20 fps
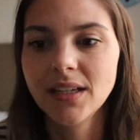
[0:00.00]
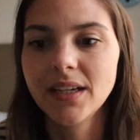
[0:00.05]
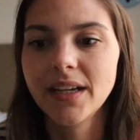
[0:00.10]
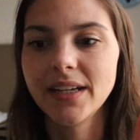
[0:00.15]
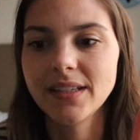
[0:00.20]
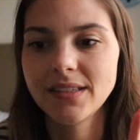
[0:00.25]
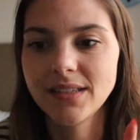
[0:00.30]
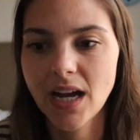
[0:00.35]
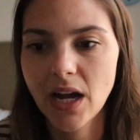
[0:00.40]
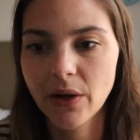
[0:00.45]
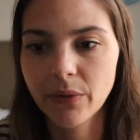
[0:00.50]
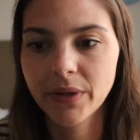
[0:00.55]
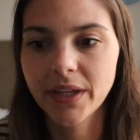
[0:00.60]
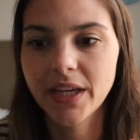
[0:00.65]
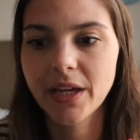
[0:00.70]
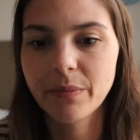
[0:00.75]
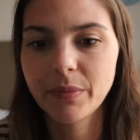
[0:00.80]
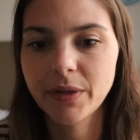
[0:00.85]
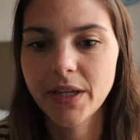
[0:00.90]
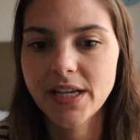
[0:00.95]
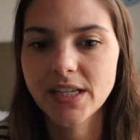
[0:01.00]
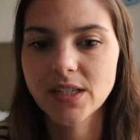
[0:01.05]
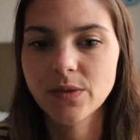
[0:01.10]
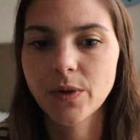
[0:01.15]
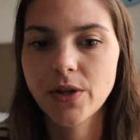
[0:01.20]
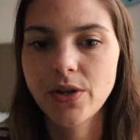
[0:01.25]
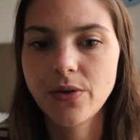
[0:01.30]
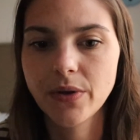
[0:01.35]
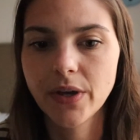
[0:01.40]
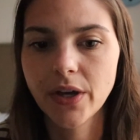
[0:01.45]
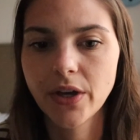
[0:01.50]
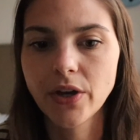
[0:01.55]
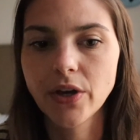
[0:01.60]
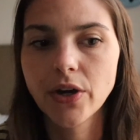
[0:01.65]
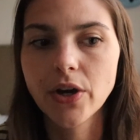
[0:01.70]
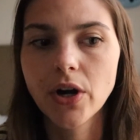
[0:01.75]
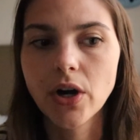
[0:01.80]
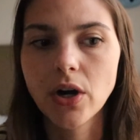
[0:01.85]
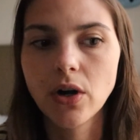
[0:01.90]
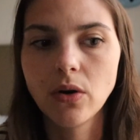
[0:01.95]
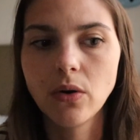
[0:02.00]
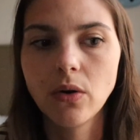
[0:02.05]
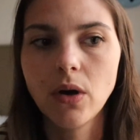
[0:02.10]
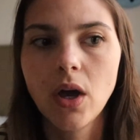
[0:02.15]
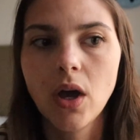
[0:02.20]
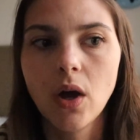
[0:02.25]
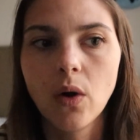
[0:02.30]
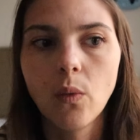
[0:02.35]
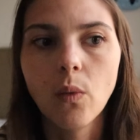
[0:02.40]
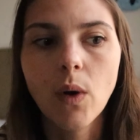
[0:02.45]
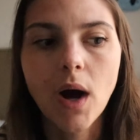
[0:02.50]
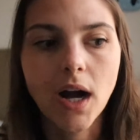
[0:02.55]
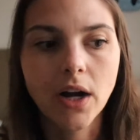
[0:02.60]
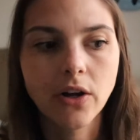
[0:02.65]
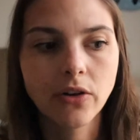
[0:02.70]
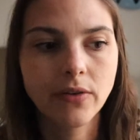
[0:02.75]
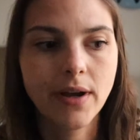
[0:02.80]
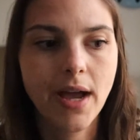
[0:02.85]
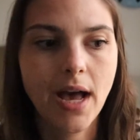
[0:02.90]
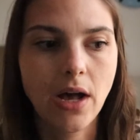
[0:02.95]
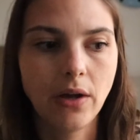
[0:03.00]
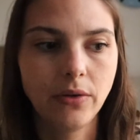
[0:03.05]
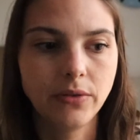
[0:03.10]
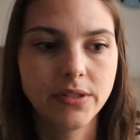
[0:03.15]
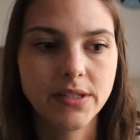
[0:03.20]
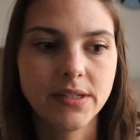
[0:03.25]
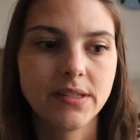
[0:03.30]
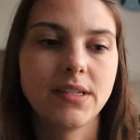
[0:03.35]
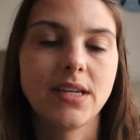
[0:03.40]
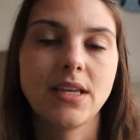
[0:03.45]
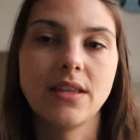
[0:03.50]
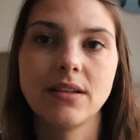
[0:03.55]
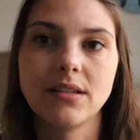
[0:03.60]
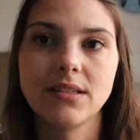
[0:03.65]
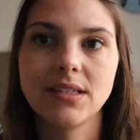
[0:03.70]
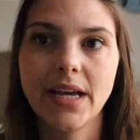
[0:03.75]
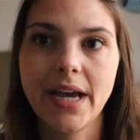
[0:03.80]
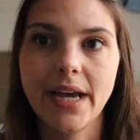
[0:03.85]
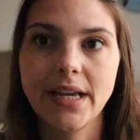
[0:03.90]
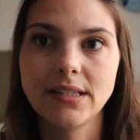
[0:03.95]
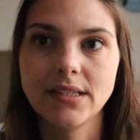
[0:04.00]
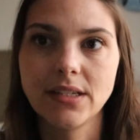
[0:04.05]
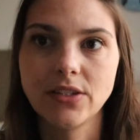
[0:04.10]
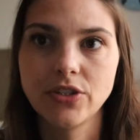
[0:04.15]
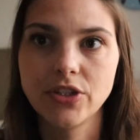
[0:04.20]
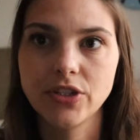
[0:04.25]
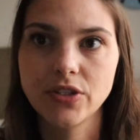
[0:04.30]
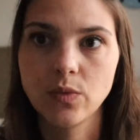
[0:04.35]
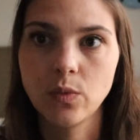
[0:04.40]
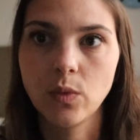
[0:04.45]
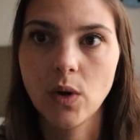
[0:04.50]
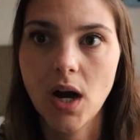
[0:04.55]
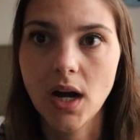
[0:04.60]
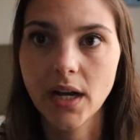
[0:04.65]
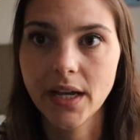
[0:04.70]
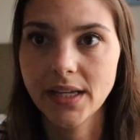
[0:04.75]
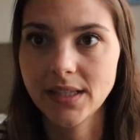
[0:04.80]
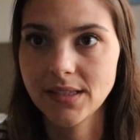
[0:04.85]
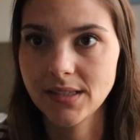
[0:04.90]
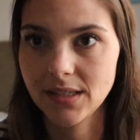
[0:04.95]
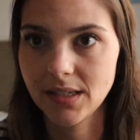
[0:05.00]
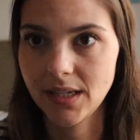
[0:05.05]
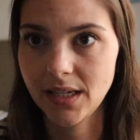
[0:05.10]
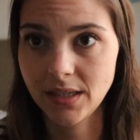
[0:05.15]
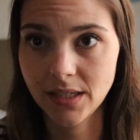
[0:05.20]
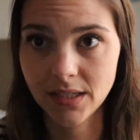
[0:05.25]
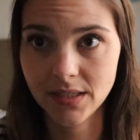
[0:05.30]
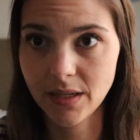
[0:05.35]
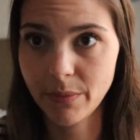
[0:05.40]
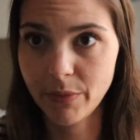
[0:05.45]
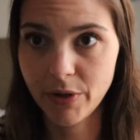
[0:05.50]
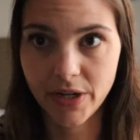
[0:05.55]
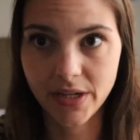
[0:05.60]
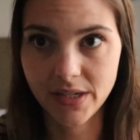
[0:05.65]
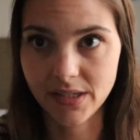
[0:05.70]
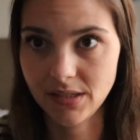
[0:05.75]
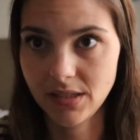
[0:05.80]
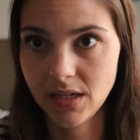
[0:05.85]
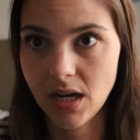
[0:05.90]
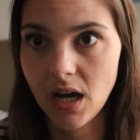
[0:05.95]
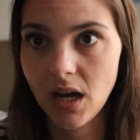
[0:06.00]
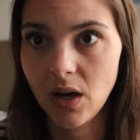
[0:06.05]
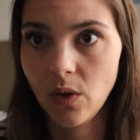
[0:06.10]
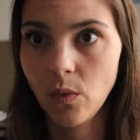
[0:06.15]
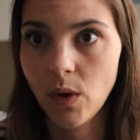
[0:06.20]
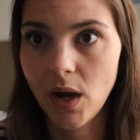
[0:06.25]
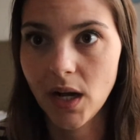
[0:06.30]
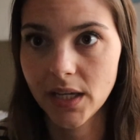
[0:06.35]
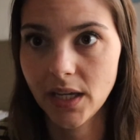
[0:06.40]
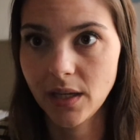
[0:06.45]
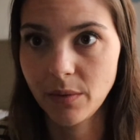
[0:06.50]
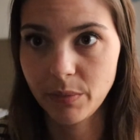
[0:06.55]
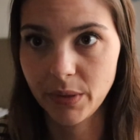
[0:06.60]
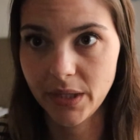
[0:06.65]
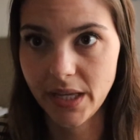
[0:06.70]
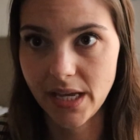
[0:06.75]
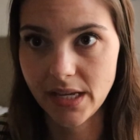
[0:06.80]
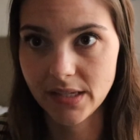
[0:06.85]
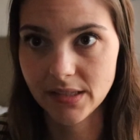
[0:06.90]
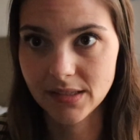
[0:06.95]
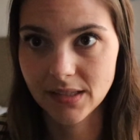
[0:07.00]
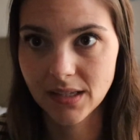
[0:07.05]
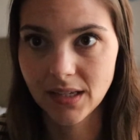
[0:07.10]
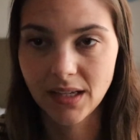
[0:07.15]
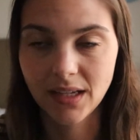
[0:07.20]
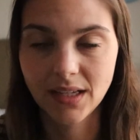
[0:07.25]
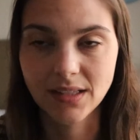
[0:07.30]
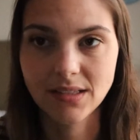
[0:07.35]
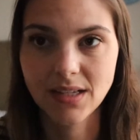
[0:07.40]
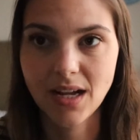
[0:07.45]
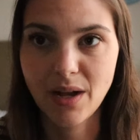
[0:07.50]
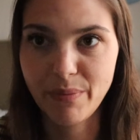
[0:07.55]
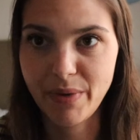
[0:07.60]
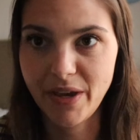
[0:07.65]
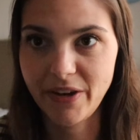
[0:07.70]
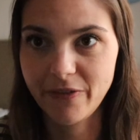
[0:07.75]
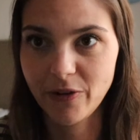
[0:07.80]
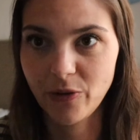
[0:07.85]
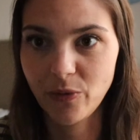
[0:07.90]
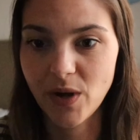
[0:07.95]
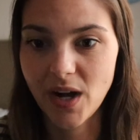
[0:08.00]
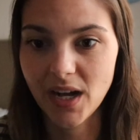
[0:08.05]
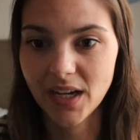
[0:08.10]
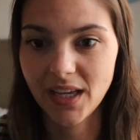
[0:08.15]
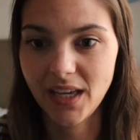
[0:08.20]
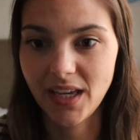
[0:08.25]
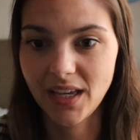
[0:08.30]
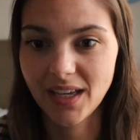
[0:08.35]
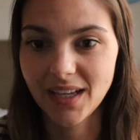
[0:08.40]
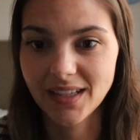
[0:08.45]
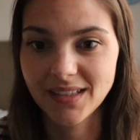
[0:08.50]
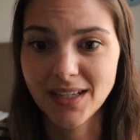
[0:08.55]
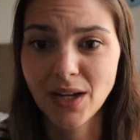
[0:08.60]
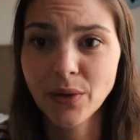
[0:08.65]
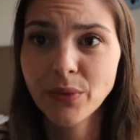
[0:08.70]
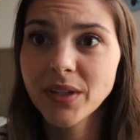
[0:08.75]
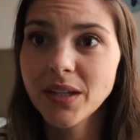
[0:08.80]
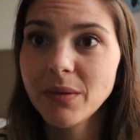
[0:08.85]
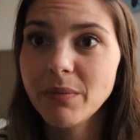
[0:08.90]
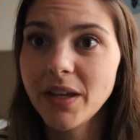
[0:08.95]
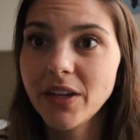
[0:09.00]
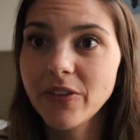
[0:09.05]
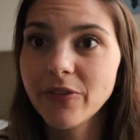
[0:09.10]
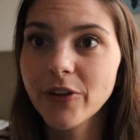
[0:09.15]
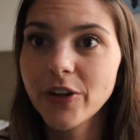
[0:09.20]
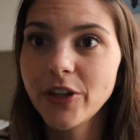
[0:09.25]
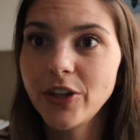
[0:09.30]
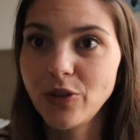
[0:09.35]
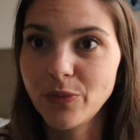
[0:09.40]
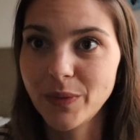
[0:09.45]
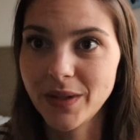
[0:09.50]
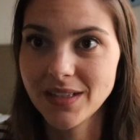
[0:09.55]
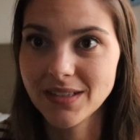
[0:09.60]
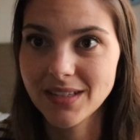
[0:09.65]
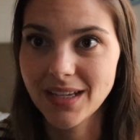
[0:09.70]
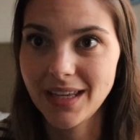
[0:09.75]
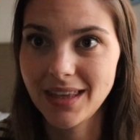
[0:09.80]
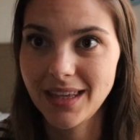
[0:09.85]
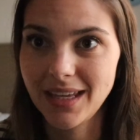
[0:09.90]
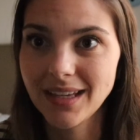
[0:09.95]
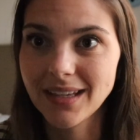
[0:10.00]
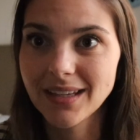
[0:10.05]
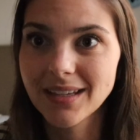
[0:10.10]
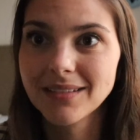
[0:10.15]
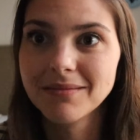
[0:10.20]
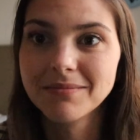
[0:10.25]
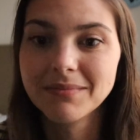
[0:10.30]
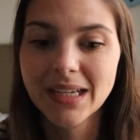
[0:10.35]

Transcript: It's not really a place where you can go walk around to see the sights and just walk. It's in the summer, it is not a walking place. It's not made for walking. It's not really made for humans, I think.